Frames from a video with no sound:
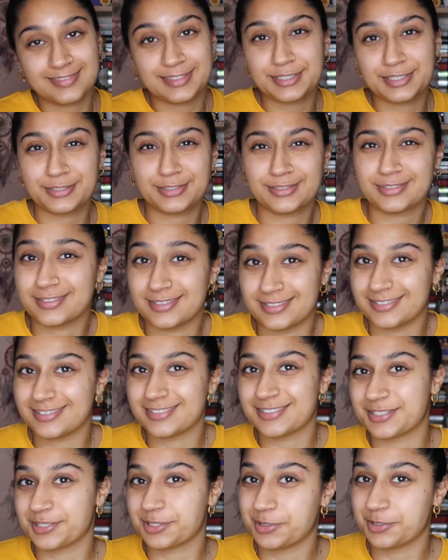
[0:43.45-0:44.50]
I just can't
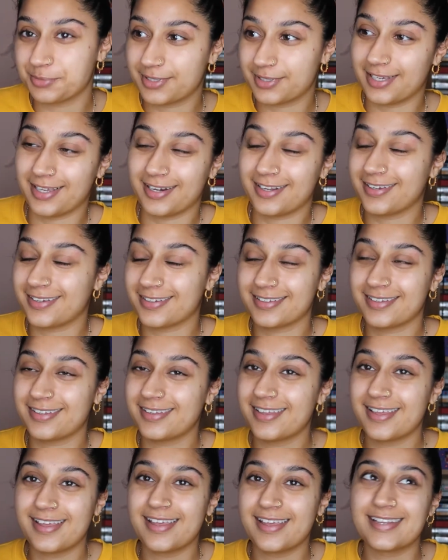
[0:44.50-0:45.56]
stop, can I?
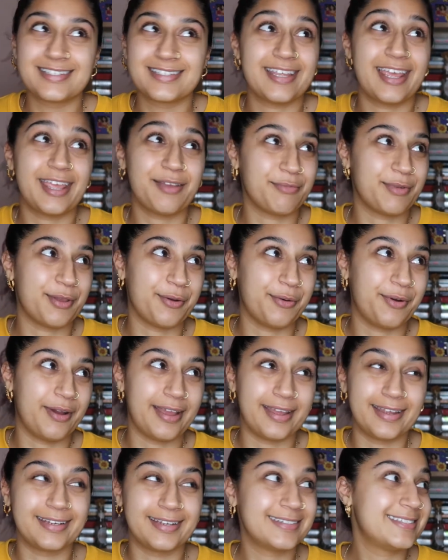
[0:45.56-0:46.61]
Take me
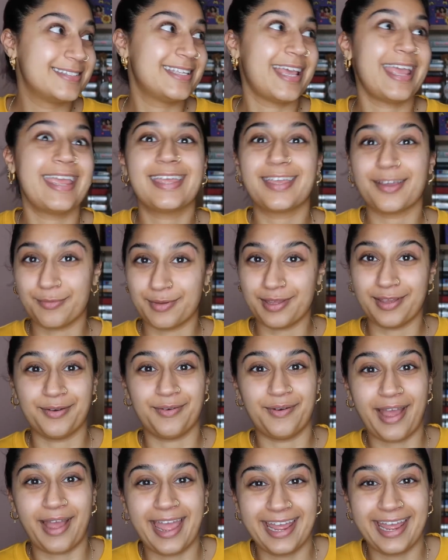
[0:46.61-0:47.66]
away, take me
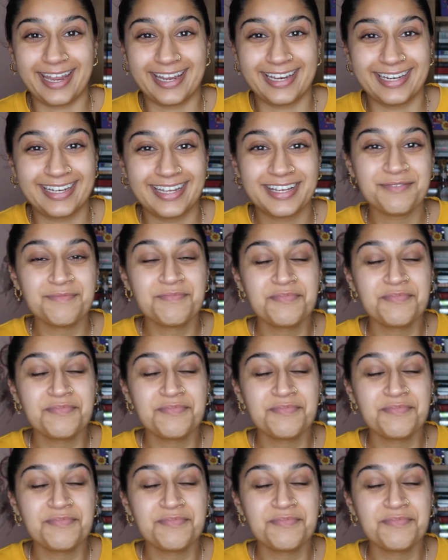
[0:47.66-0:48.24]
away.